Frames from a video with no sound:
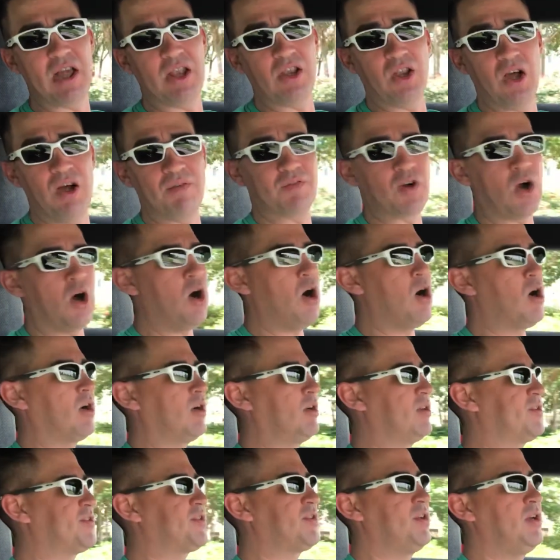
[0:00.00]
that love
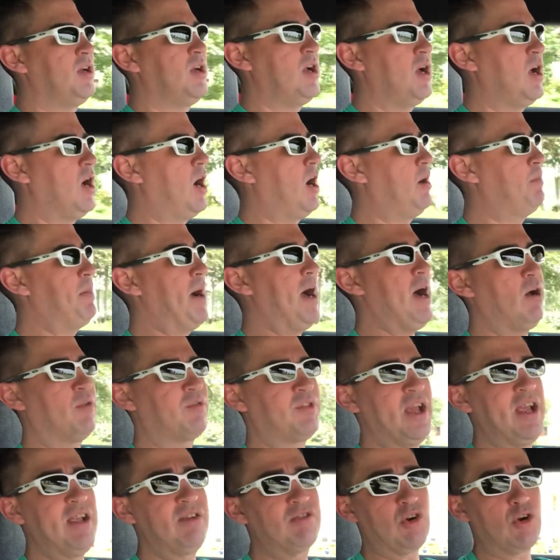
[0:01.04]
cars about
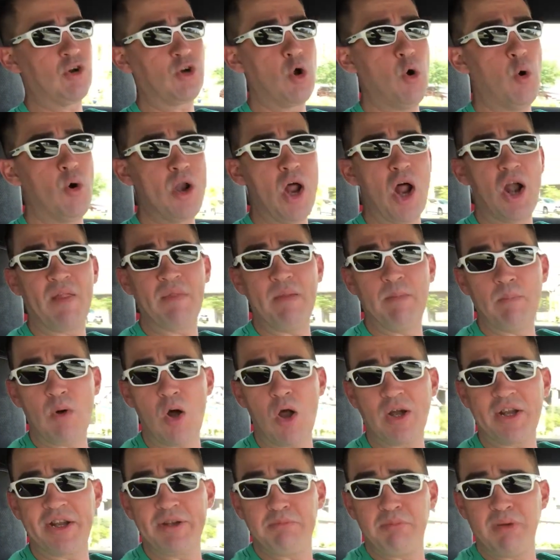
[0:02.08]
things that are going on in the
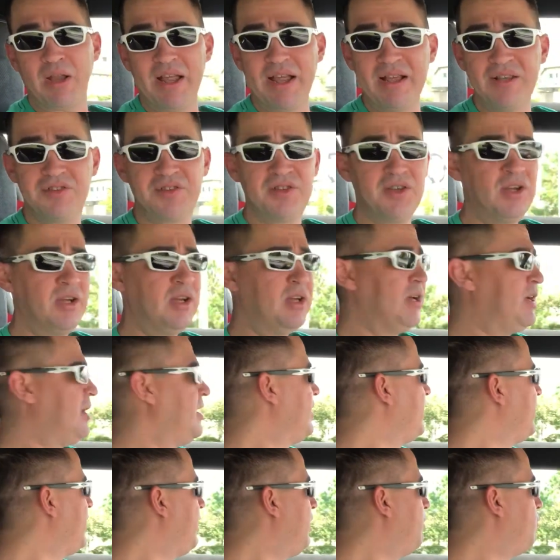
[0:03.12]
marketplace.
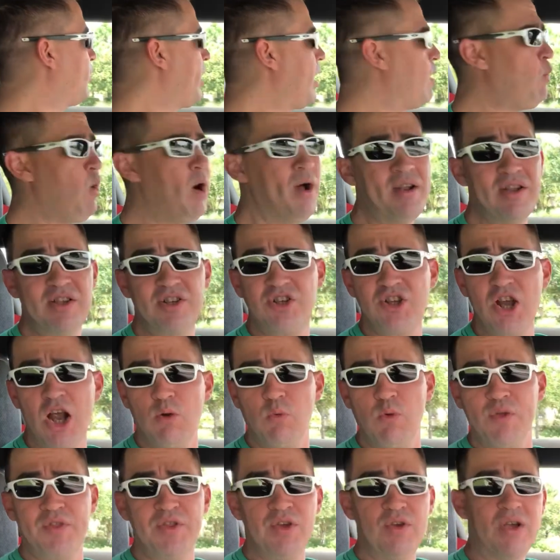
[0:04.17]
And what I wanted to share
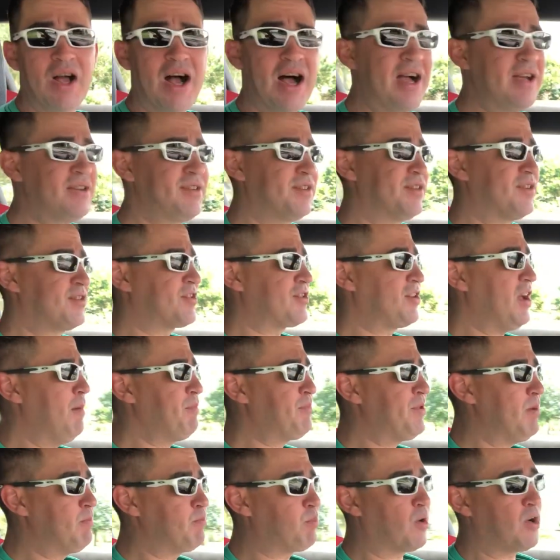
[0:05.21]
with you guys is
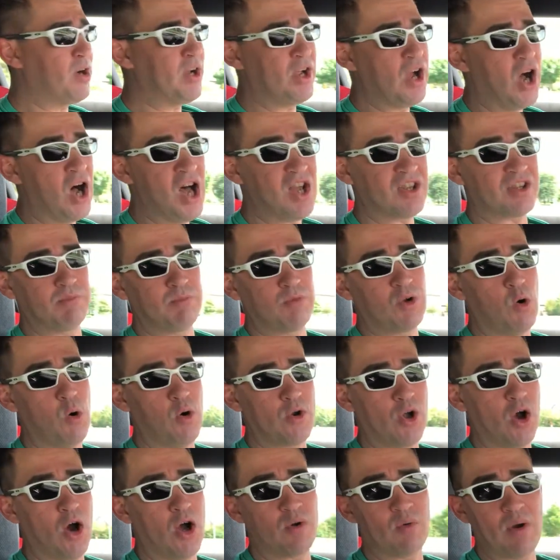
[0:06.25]
something pretty awesome going
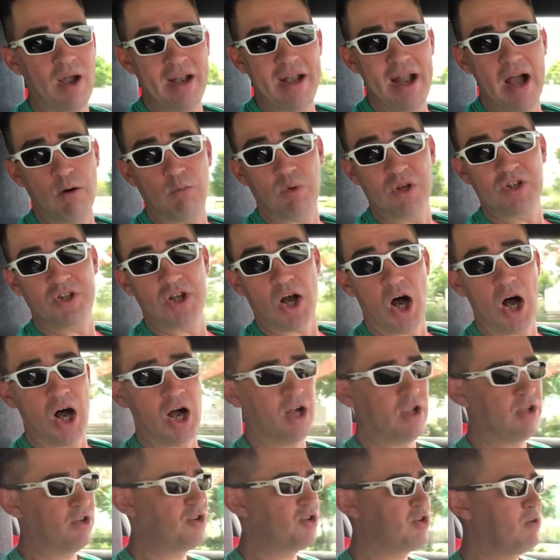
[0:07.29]
on right now with
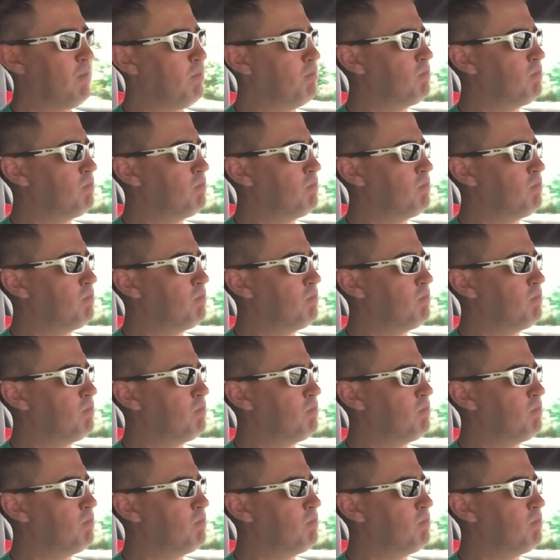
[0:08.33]
Dodge.